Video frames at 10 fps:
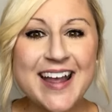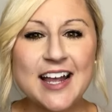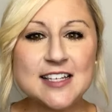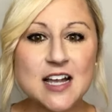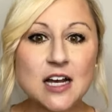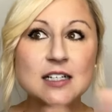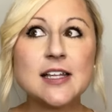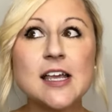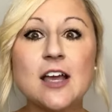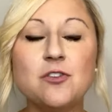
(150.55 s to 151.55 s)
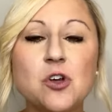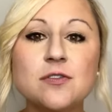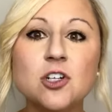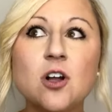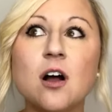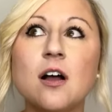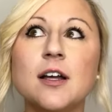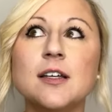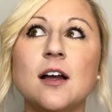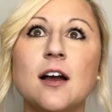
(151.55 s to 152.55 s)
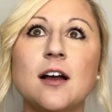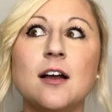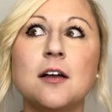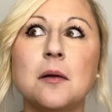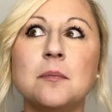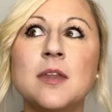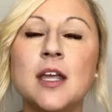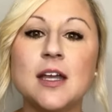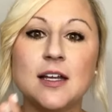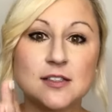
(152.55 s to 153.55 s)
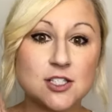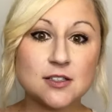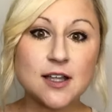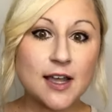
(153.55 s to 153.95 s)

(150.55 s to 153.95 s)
It's kind of have you ever gone to